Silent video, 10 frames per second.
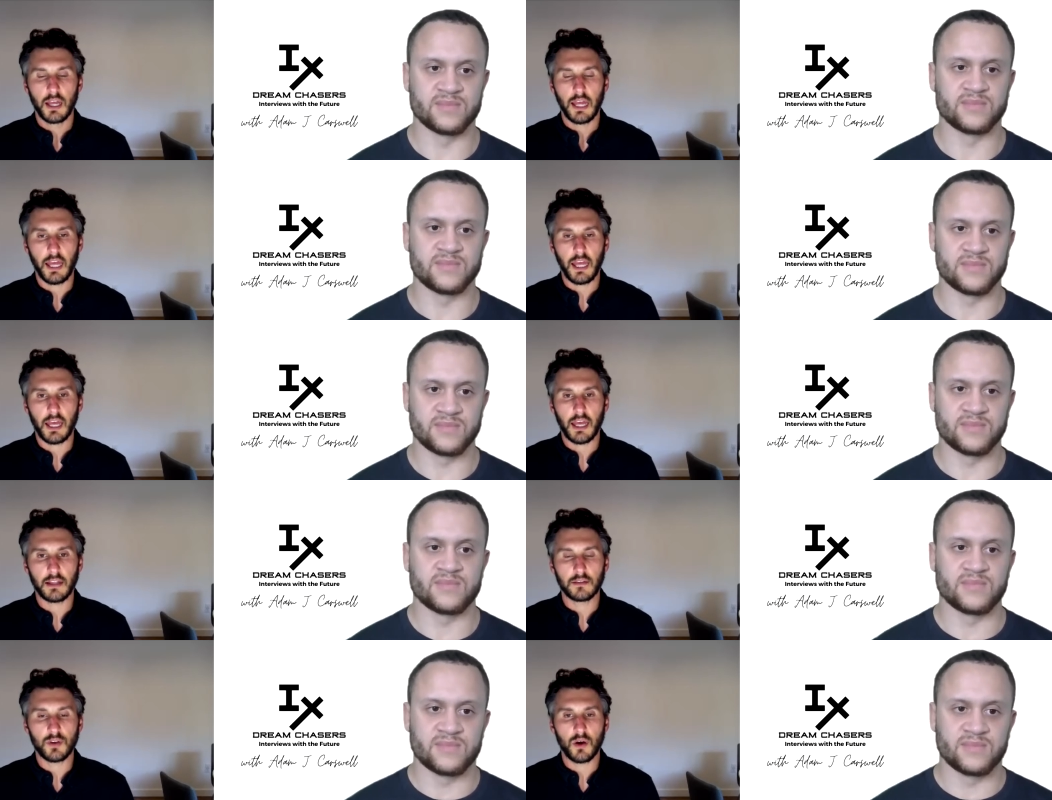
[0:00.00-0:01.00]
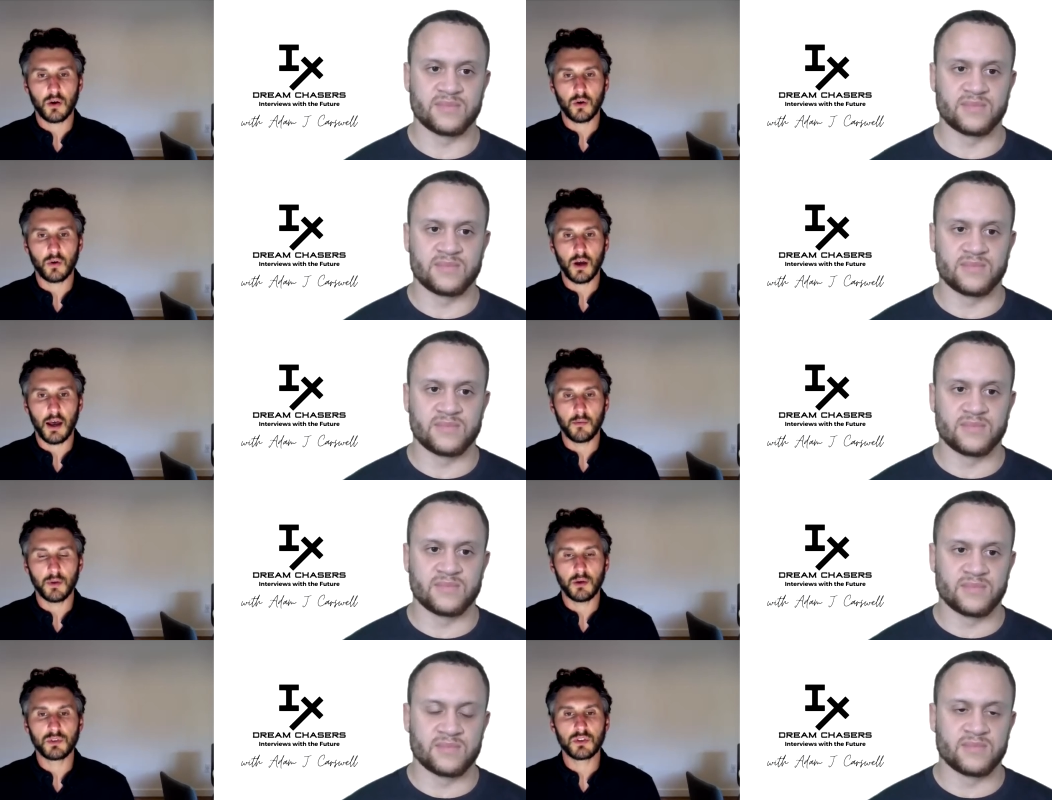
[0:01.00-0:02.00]
Speaker 1: and so uh, it
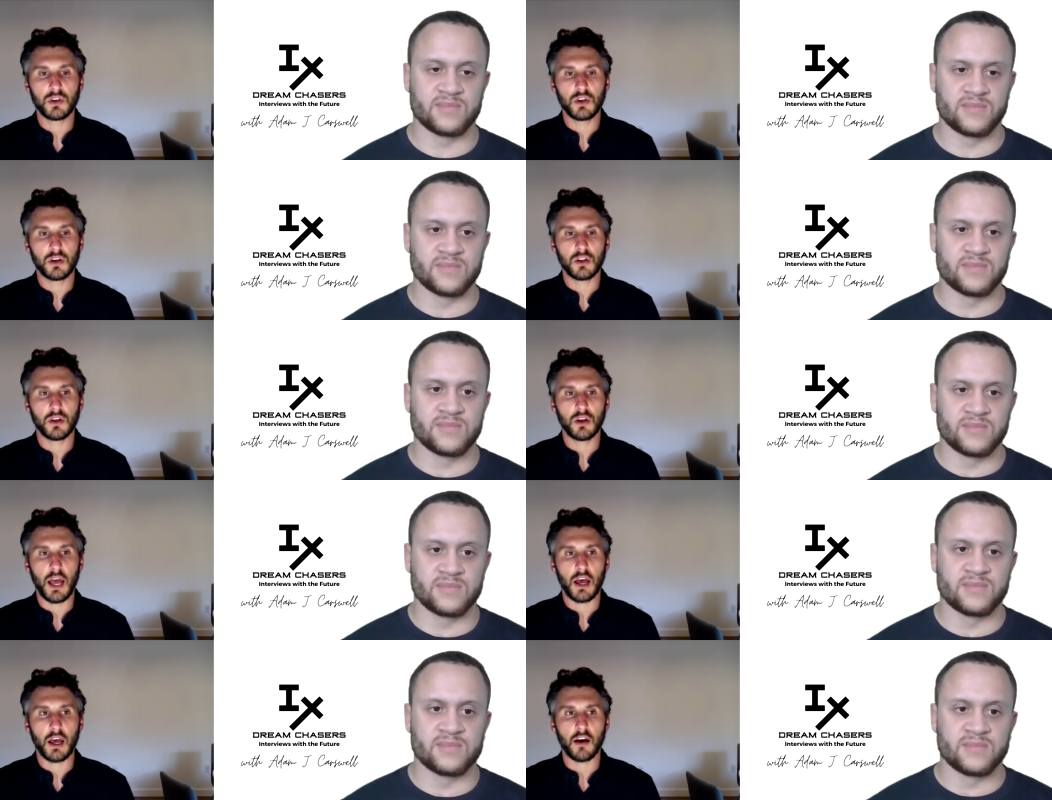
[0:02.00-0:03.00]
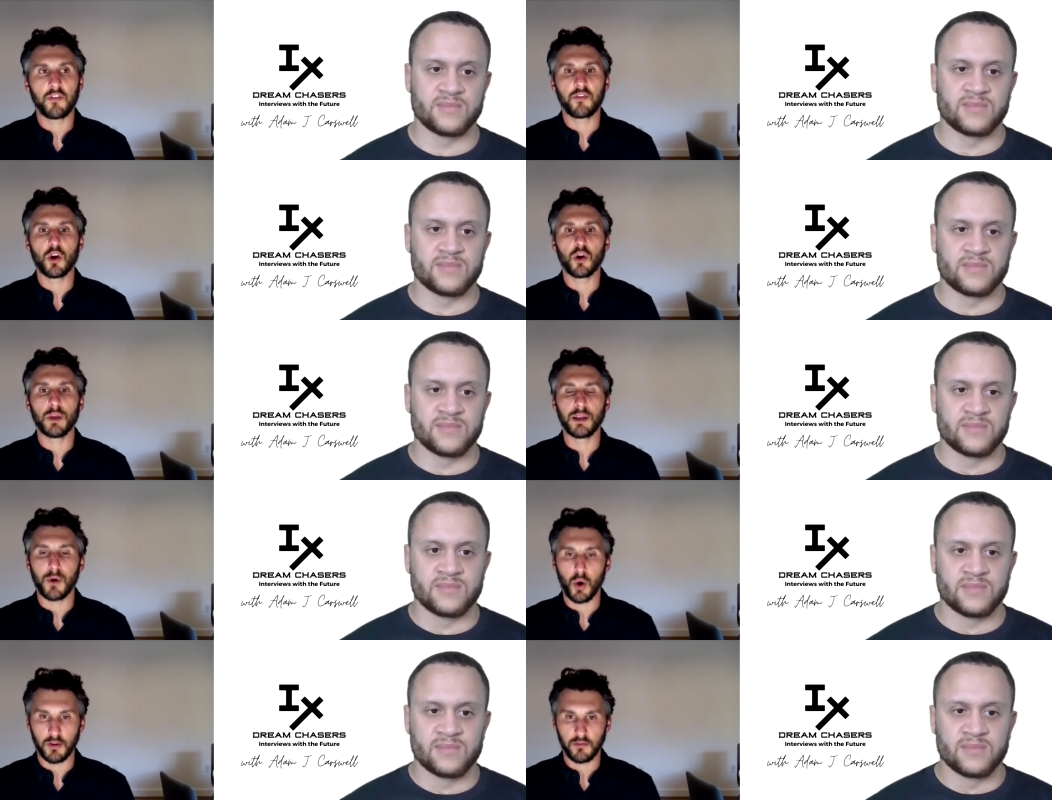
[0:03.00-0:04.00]
was a good affirming
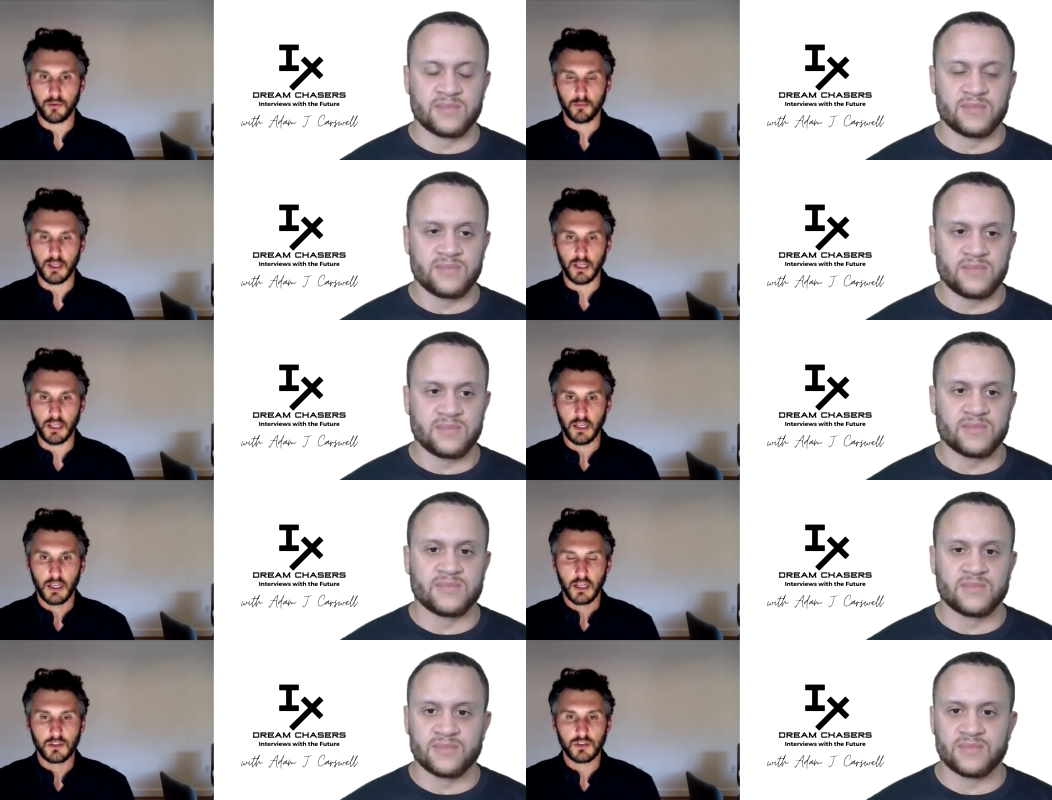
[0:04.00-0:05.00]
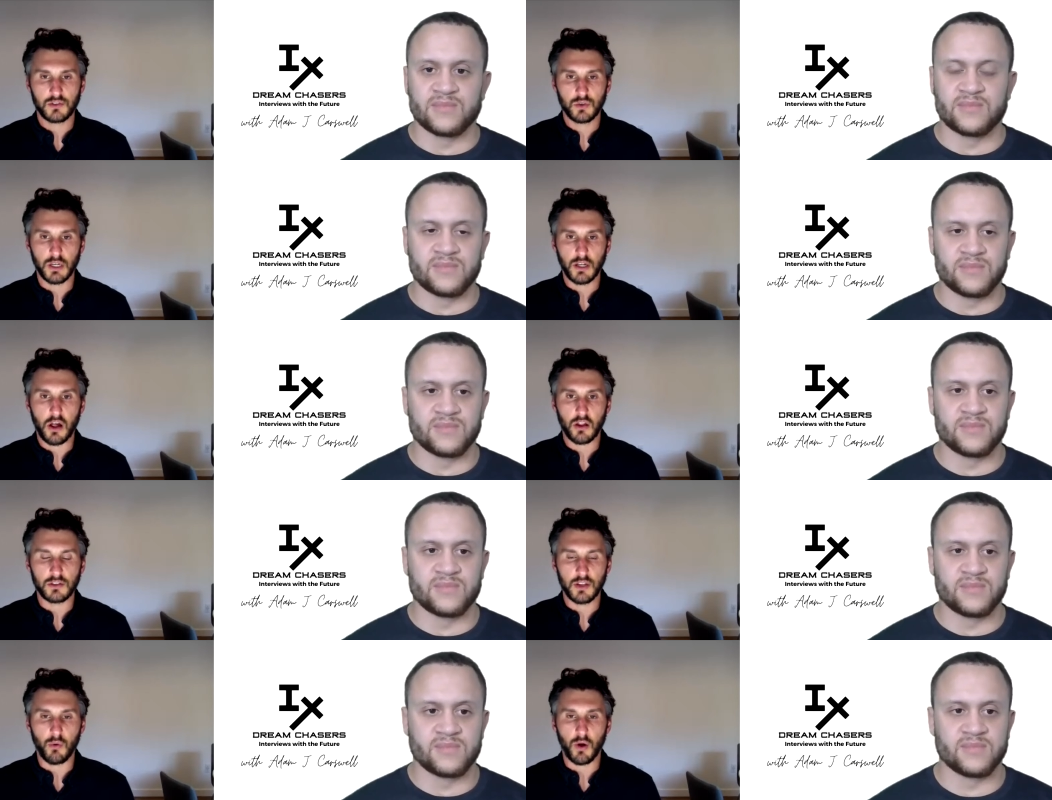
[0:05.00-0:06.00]
moment for me just to acknowledge
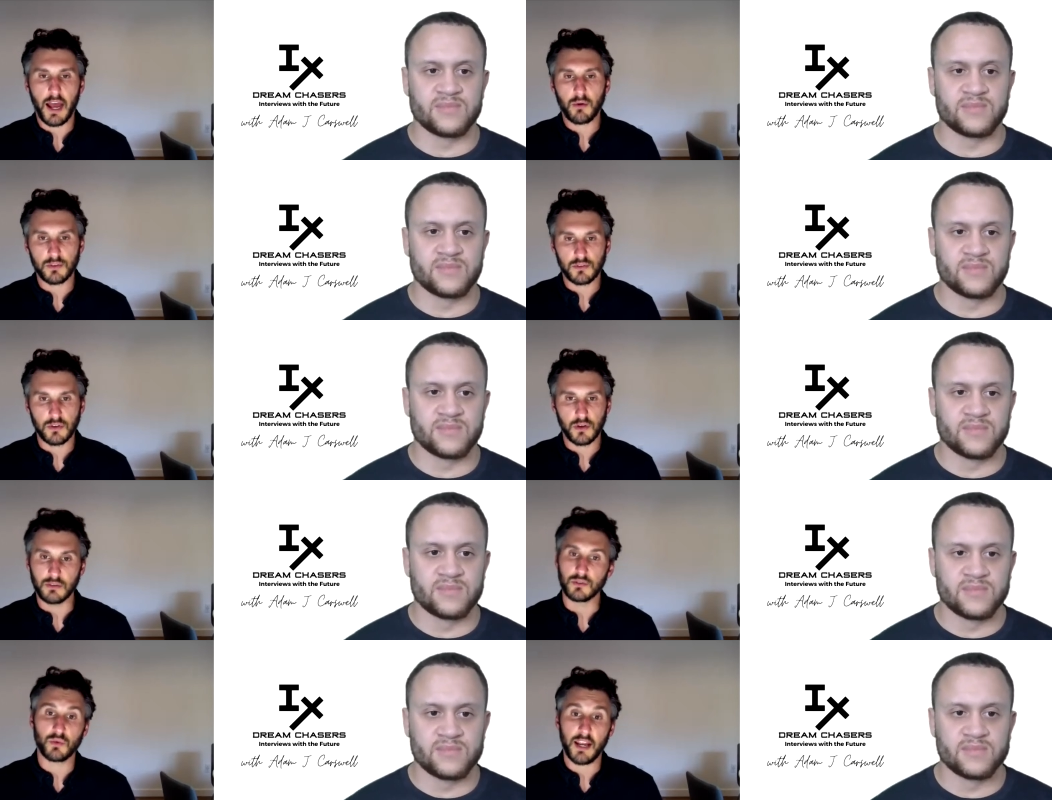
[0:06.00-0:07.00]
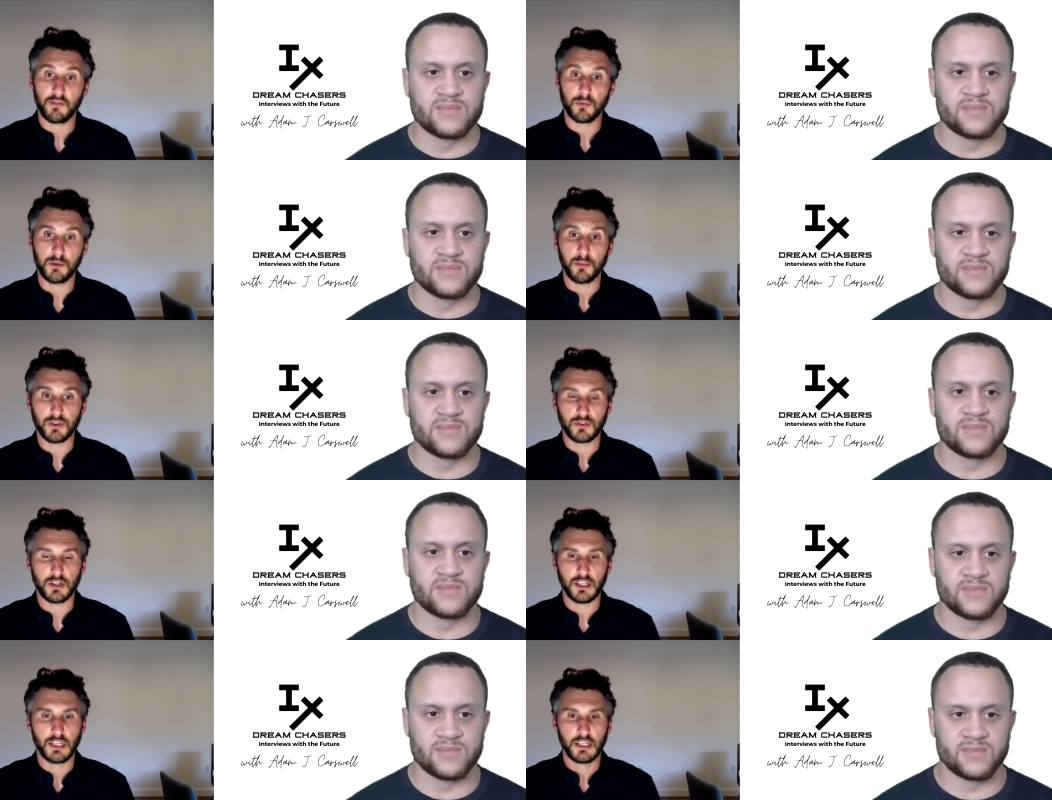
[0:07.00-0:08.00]
that what I was doing was right for me personally.